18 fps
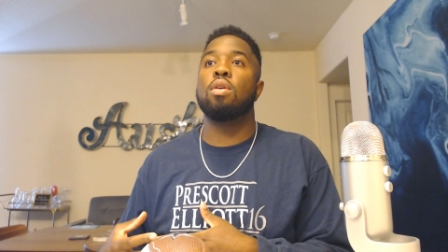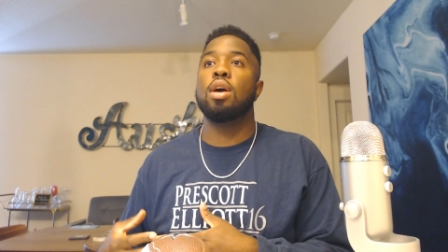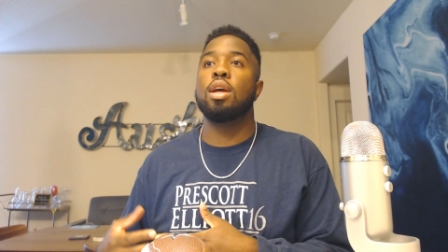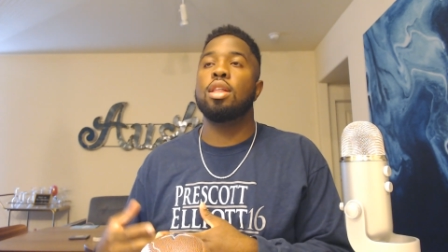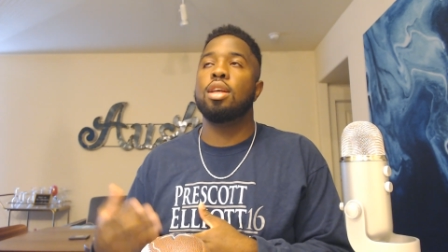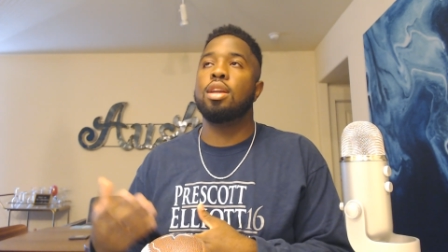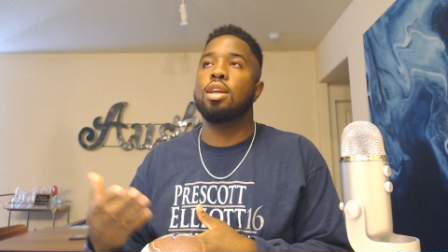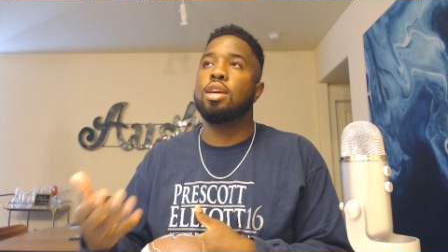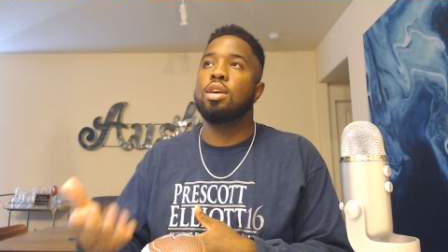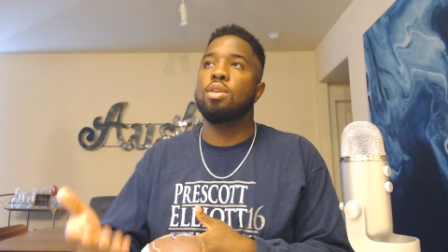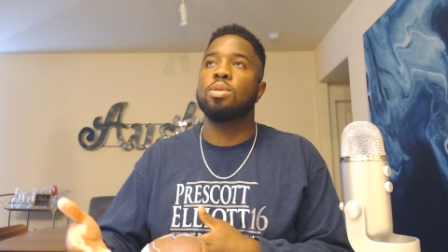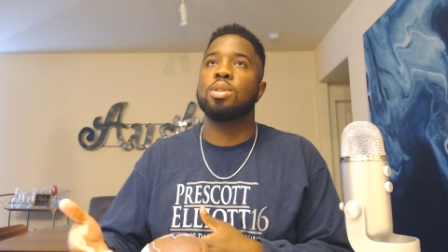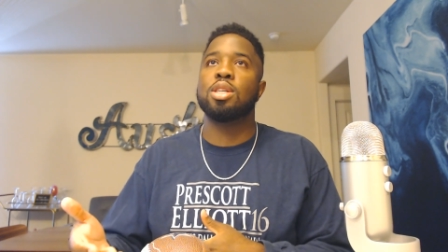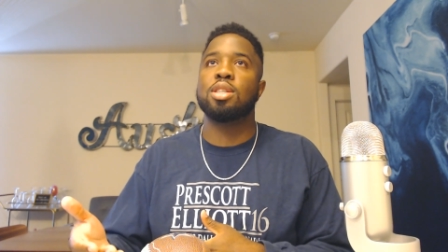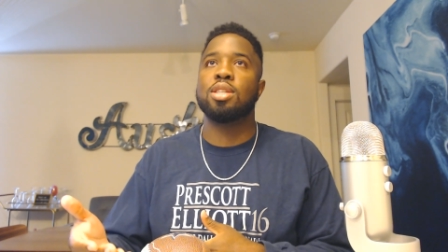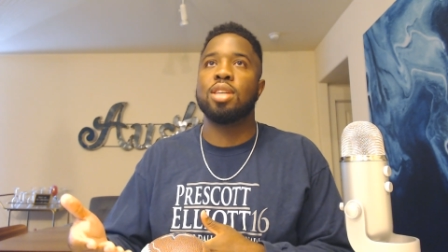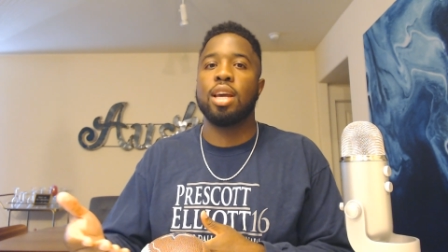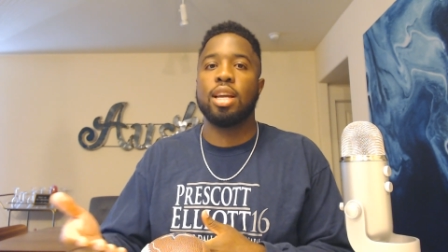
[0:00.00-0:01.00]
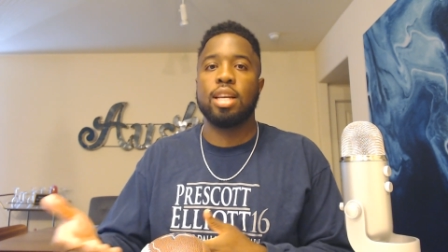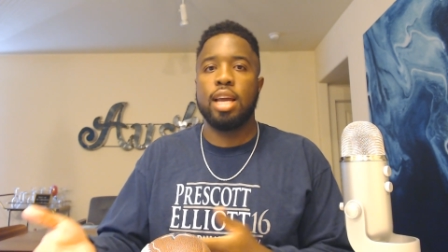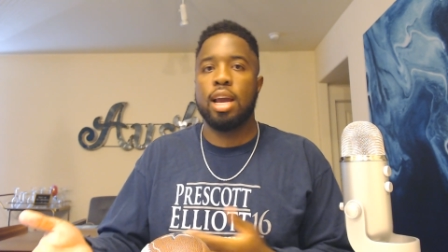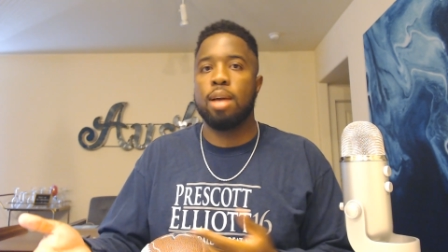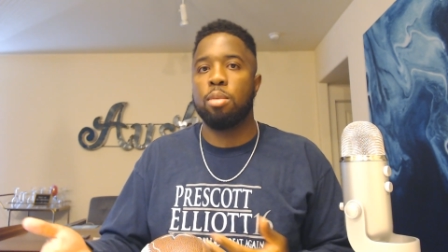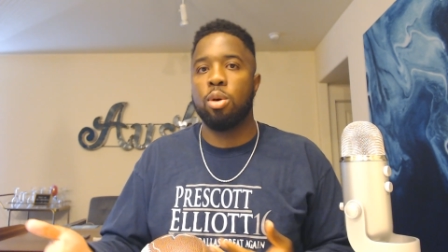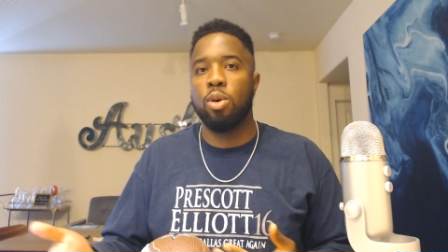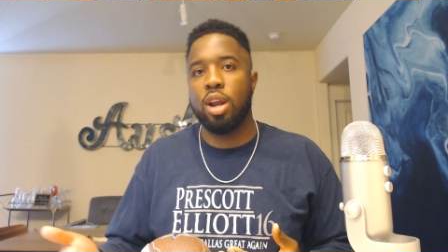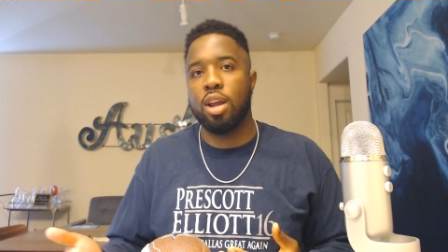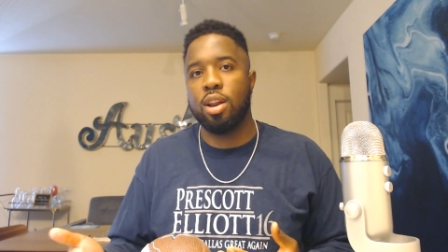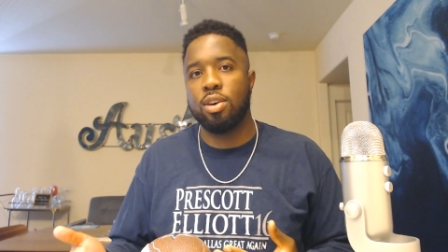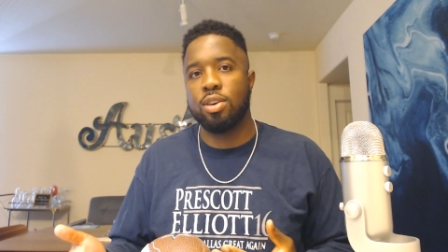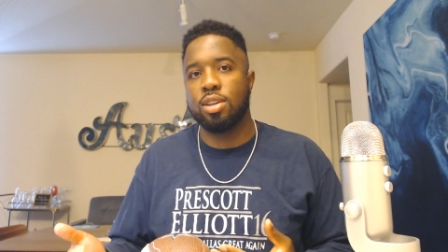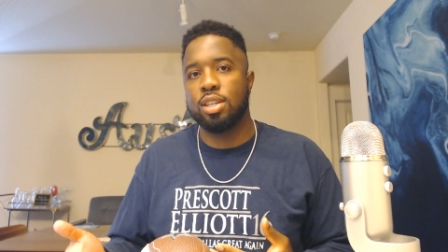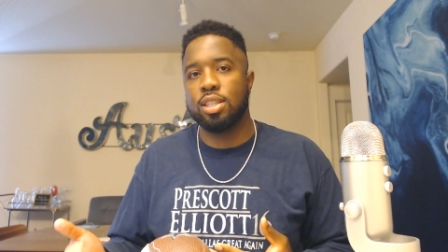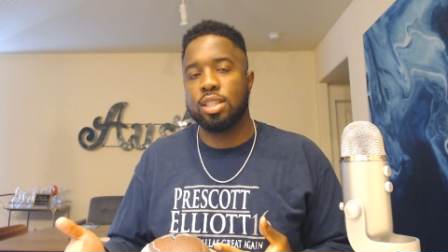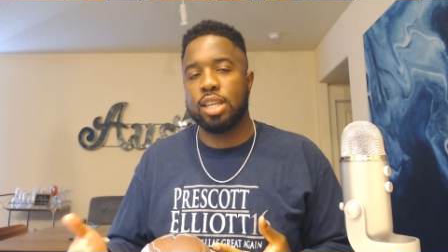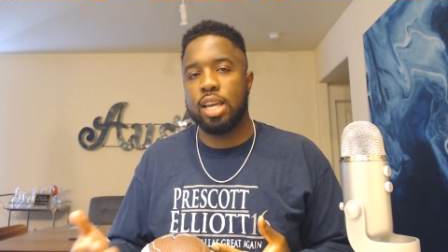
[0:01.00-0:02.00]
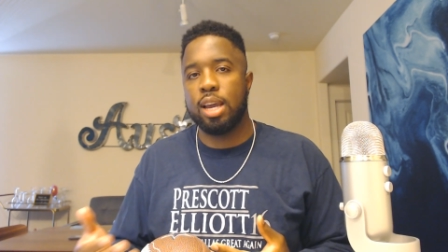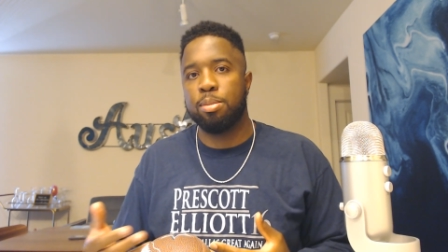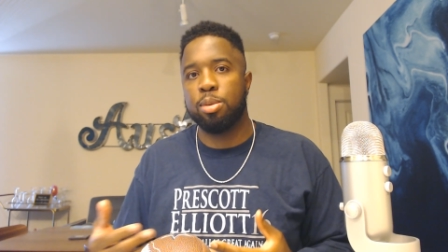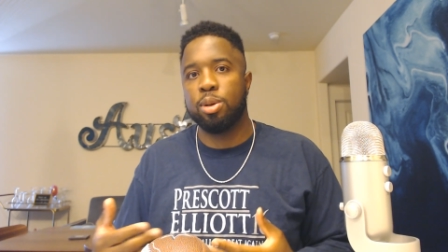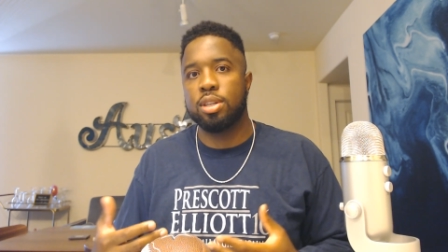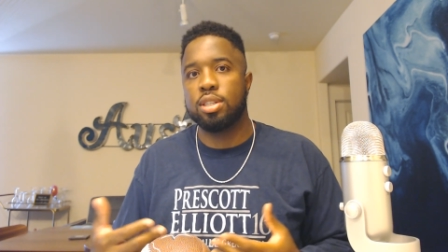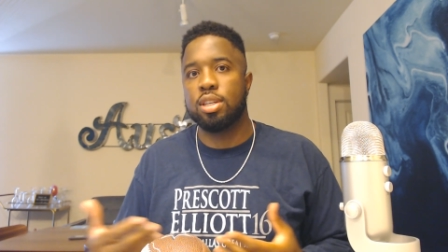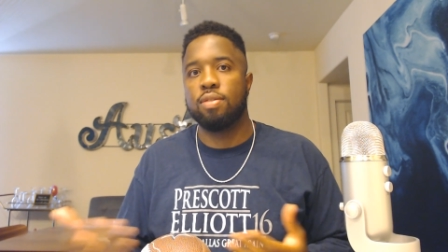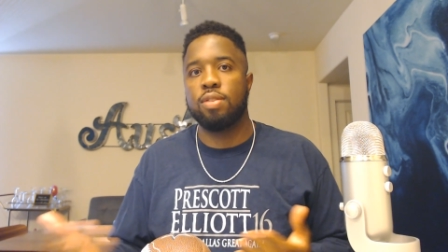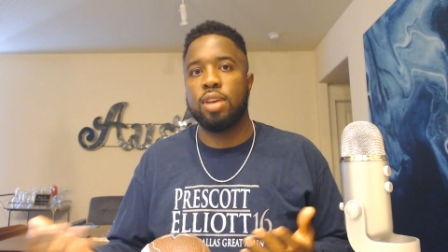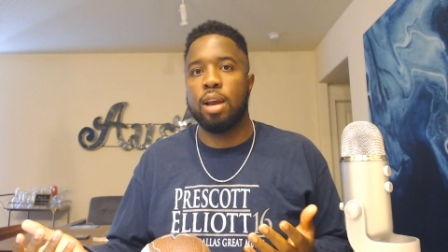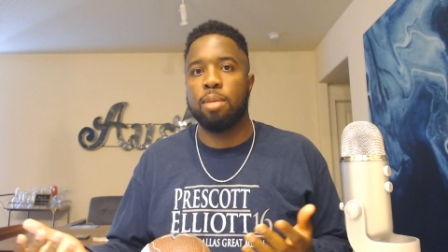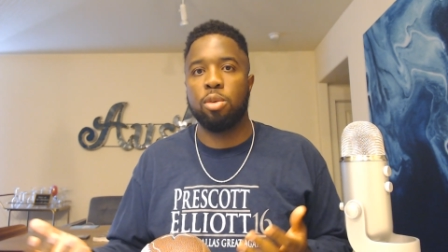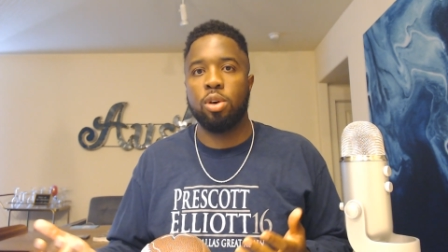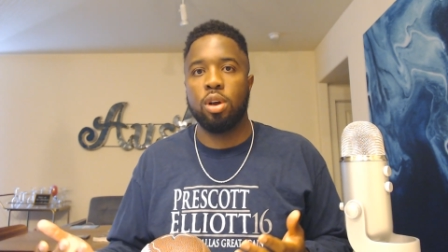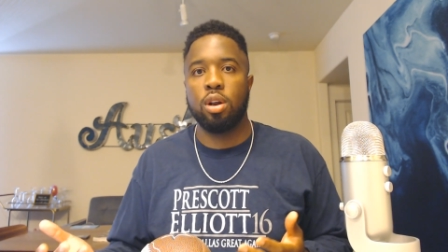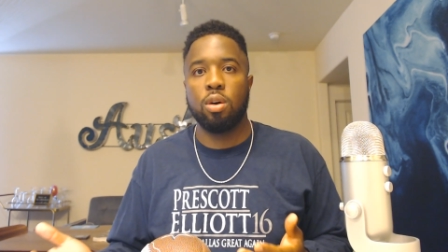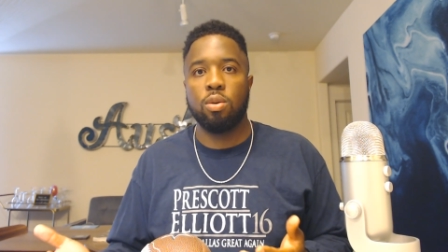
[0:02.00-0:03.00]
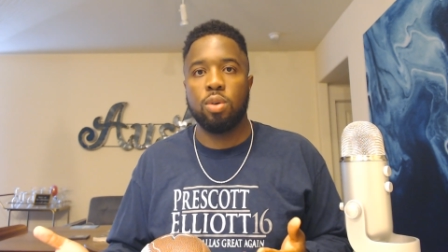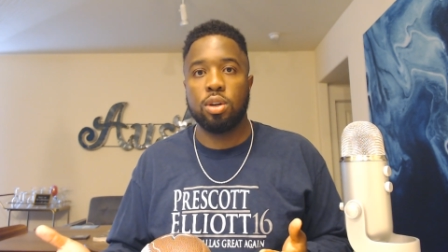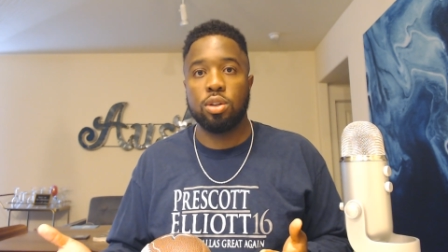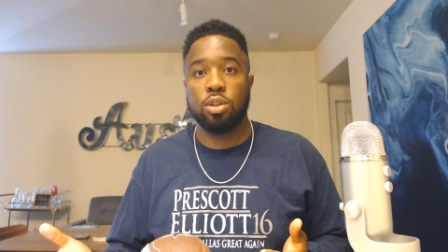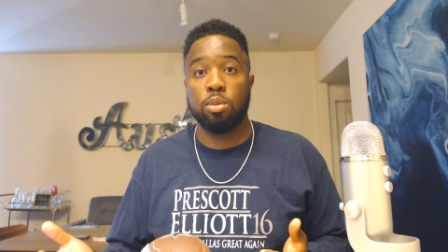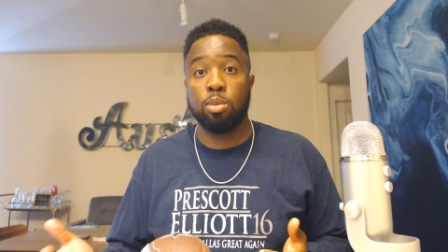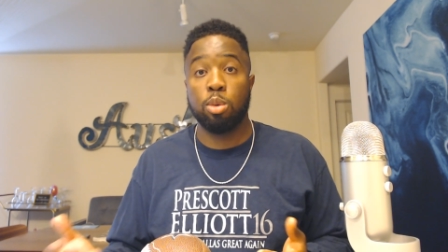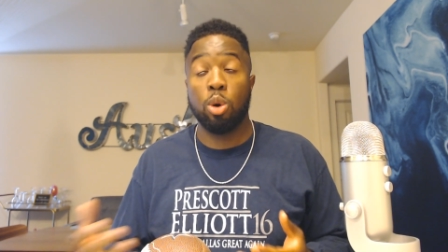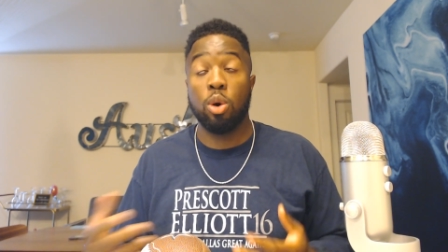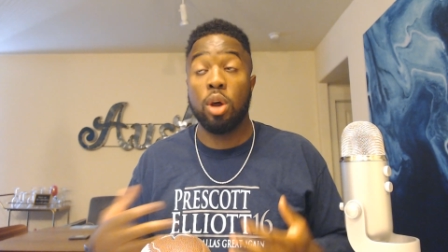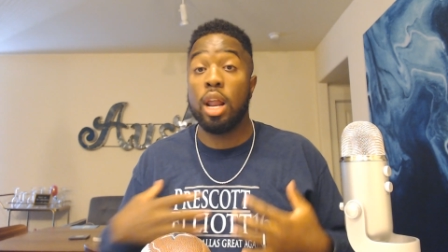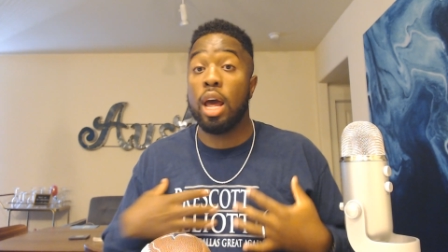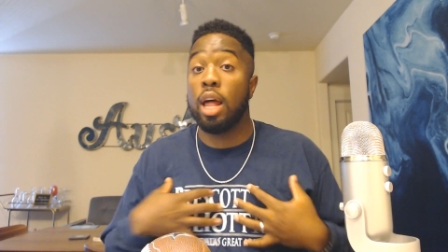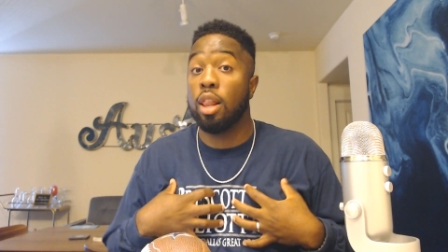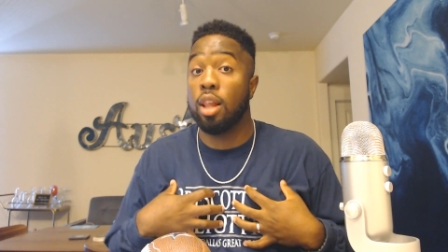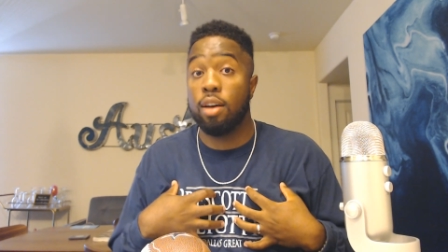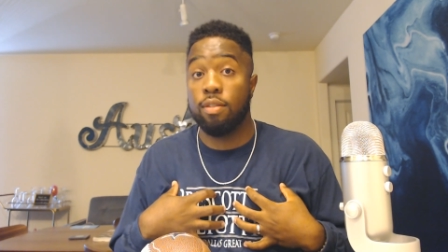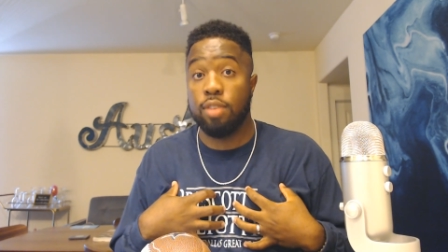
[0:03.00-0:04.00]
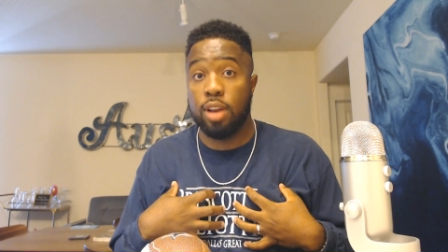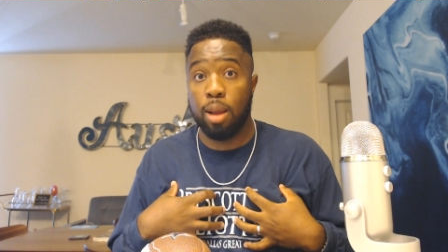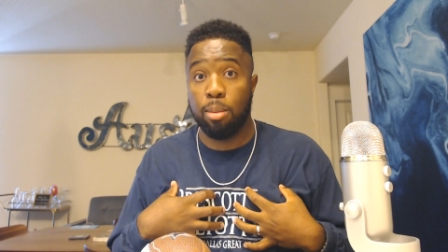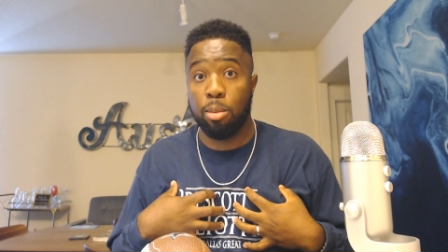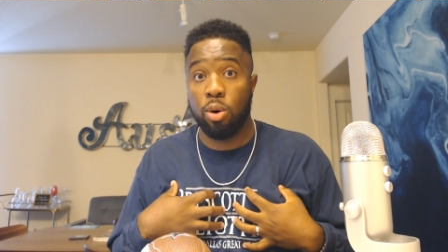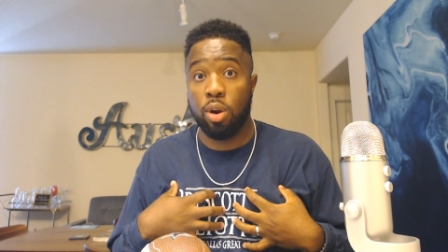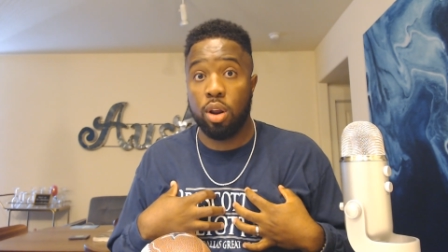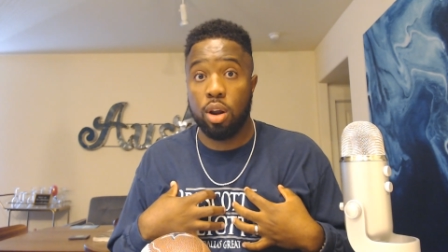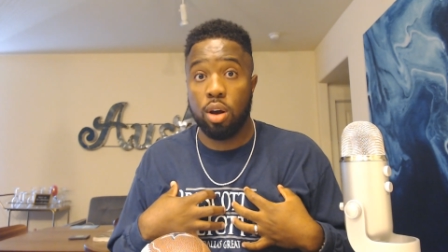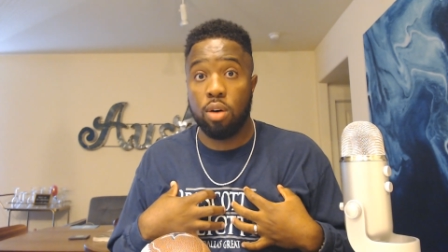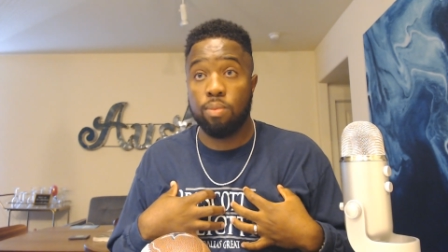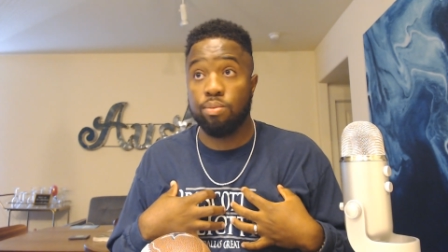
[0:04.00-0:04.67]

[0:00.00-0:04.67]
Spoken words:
and then he uses like Dan Marino as an example, as if Dan Marino won a Super Bowl. And I love Dan Marino.